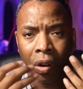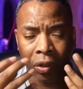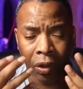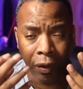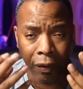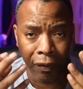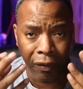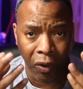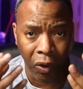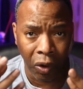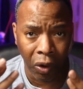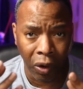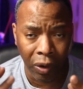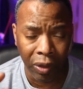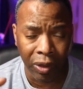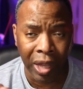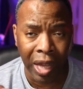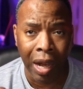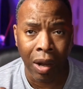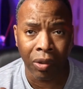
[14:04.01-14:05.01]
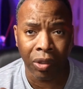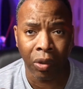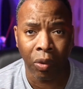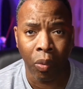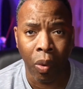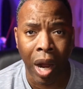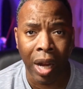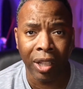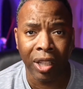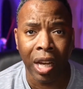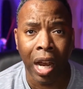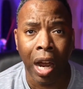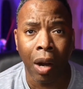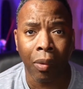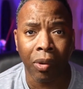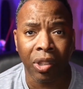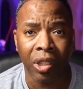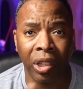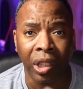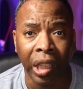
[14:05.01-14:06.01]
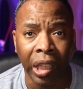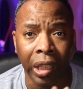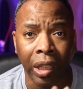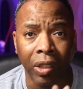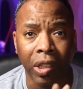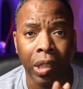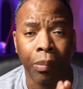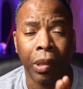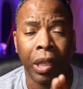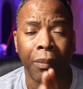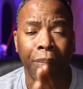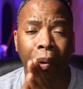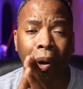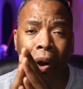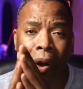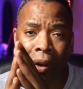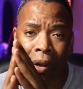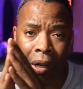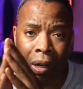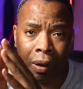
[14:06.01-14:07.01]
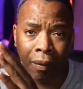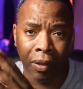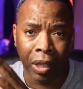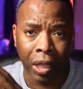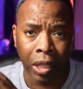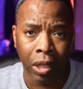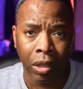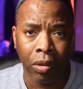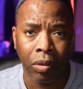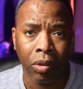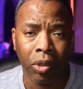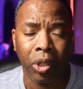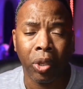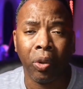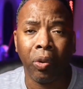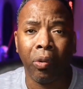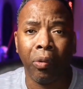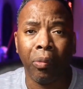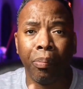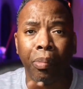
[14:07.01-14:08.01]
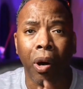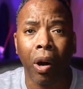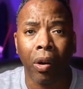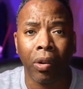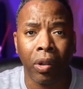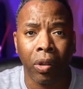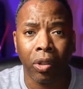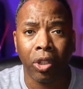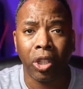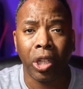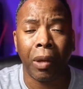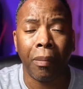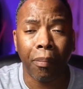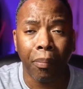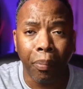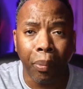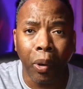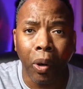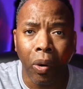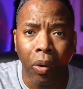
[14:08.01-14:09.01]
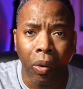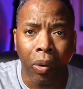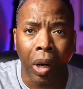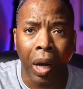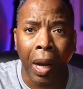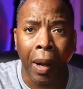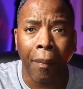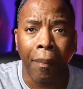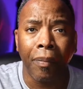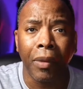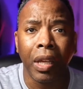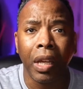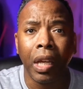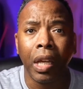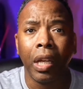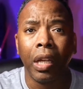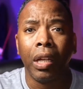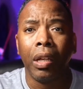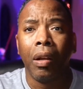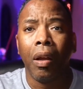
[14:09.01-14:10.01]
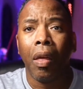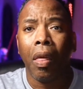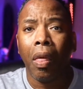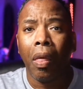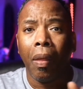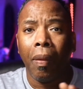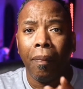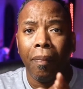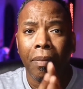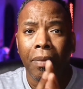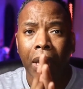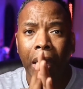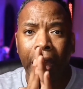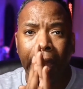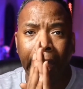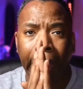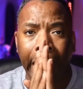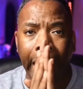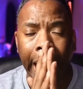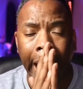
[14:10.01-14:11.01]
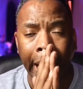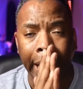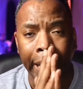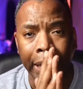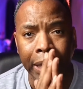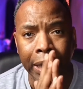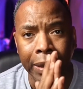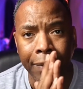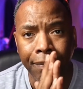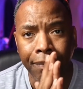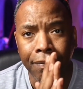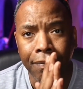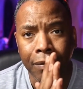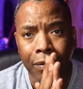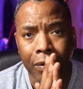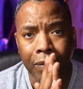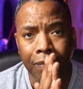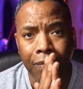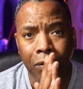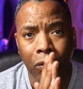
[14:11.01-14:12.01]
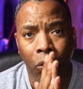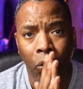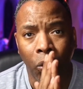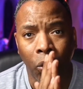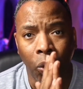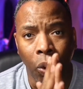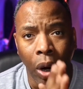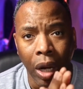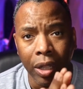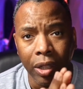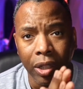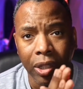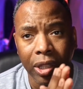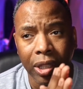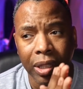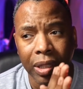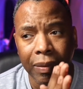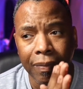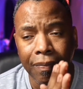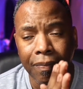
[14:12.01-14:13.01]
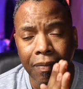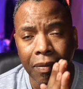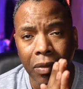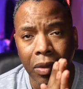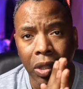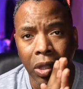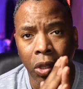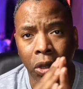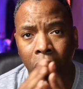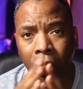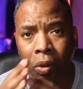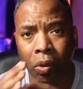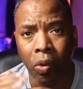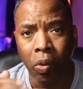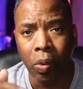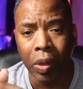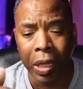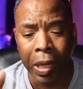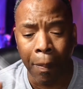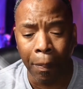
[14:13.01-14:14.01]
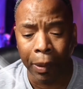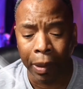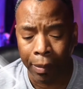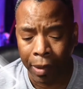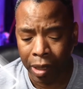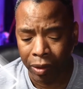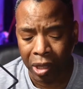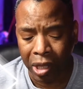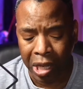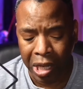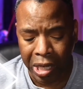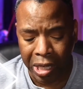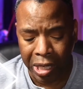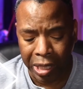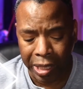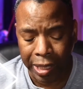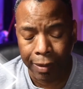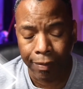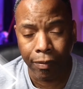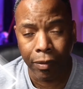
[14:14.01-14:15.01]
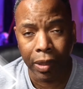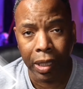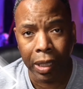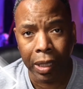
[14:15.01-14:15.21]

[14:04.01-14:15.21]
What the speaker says: or the 4,000 watch hours needed to be a part of the YouTube partnership program. And once you implement these